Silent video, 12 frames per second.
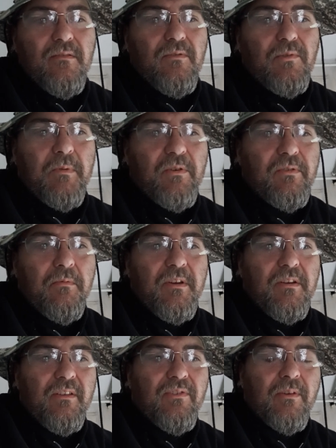Especially when
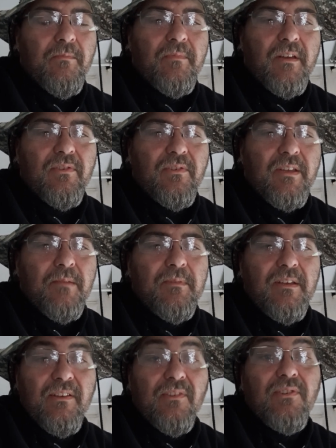you need something that's deemed
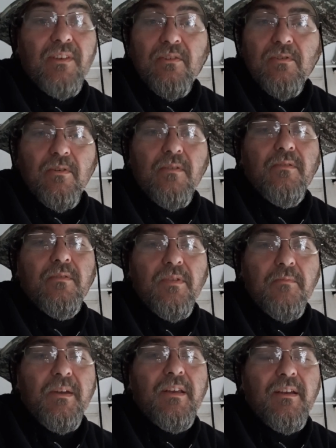essential. The
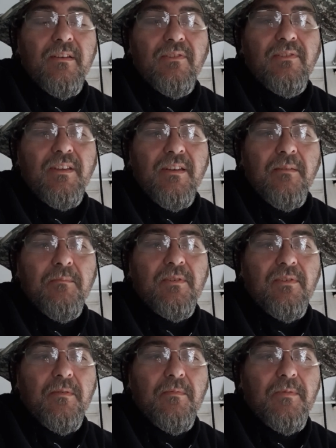media has deemed
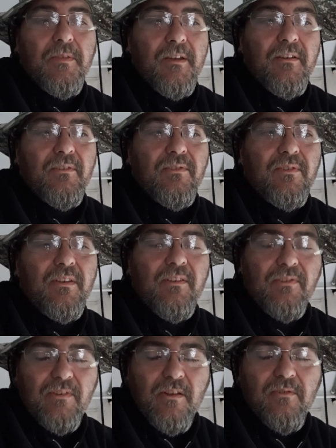things
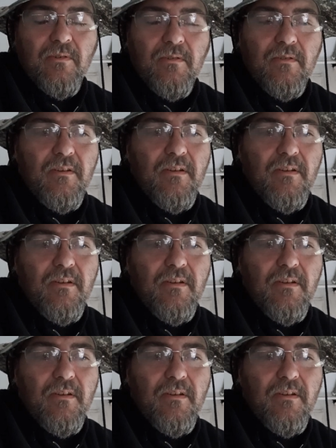essential.